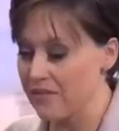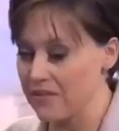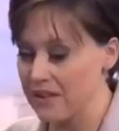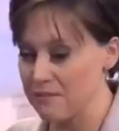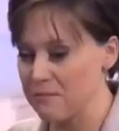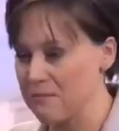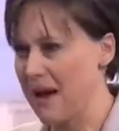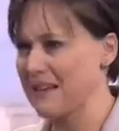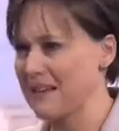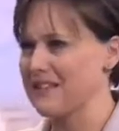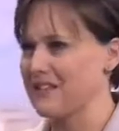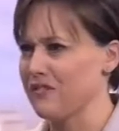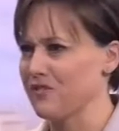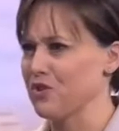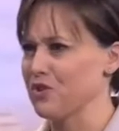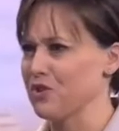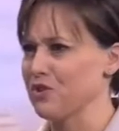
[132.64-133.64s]
have these
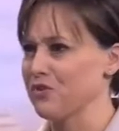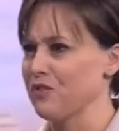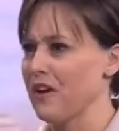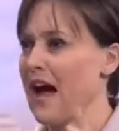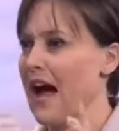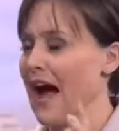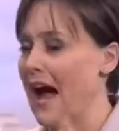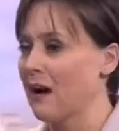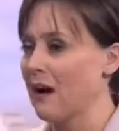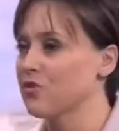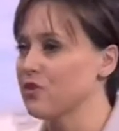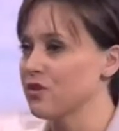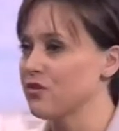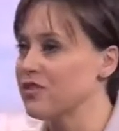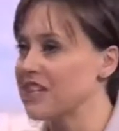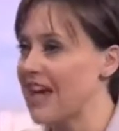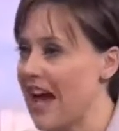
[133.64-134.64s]
massive sort of
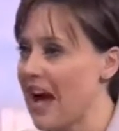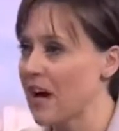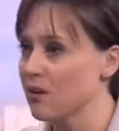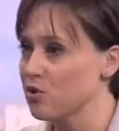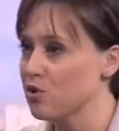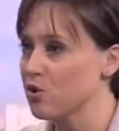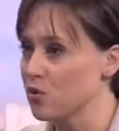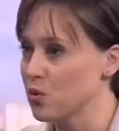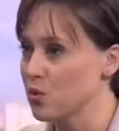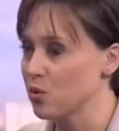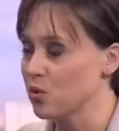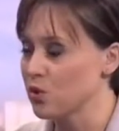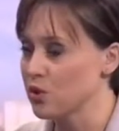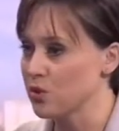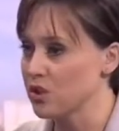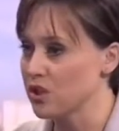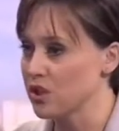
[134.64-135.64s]
out-of-town
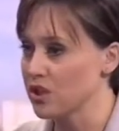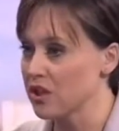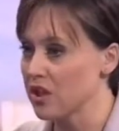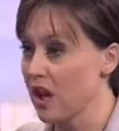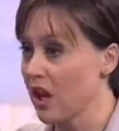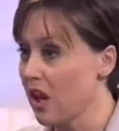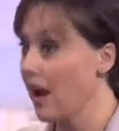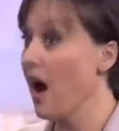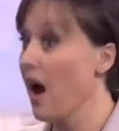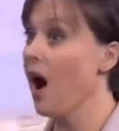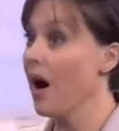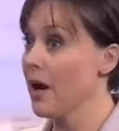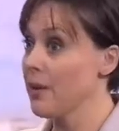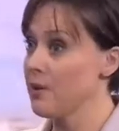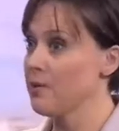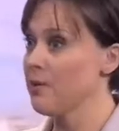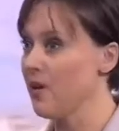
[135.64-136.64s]
stores, which are like
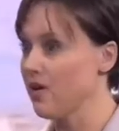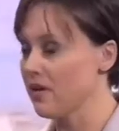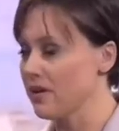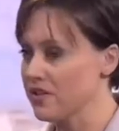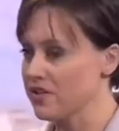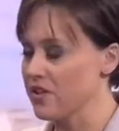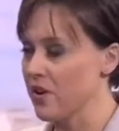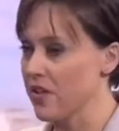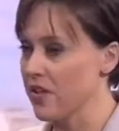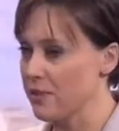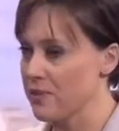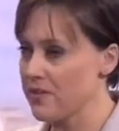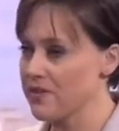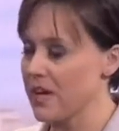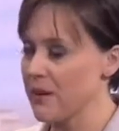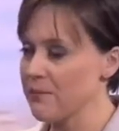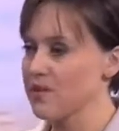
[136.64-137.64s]
hypermarkets, don't they? But
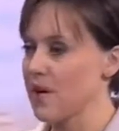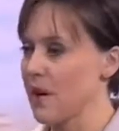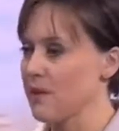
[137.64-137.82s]
at the same